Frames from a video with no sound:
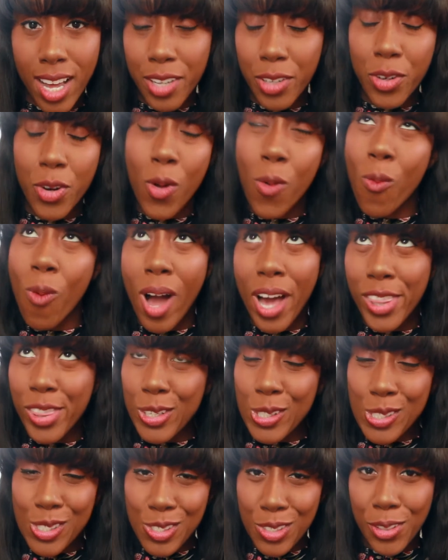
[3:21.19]
I don't know why
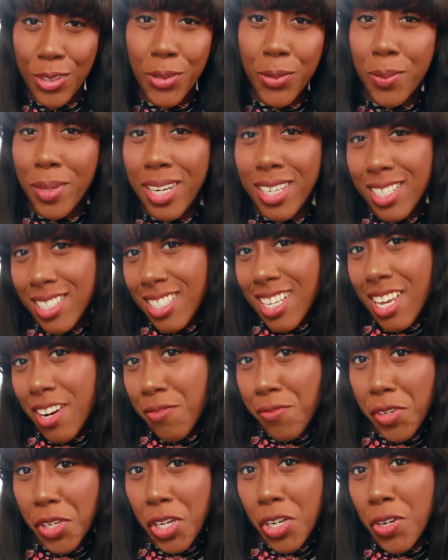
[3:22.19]
those two, but I just kind
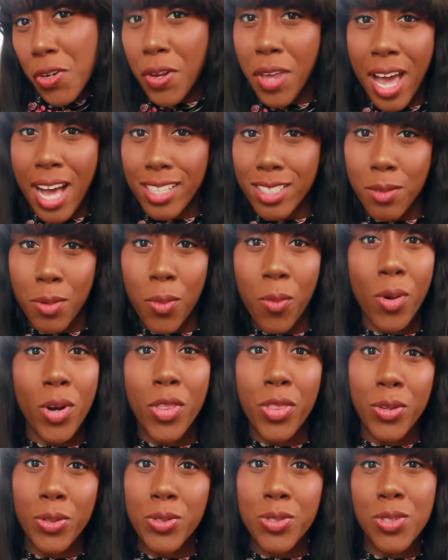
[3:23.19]
of figured it had to be one
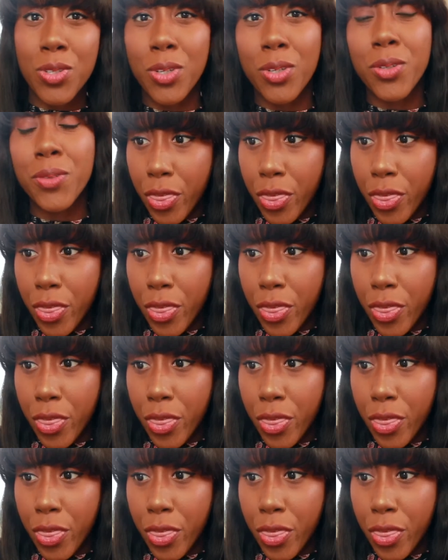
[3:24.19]
of those two.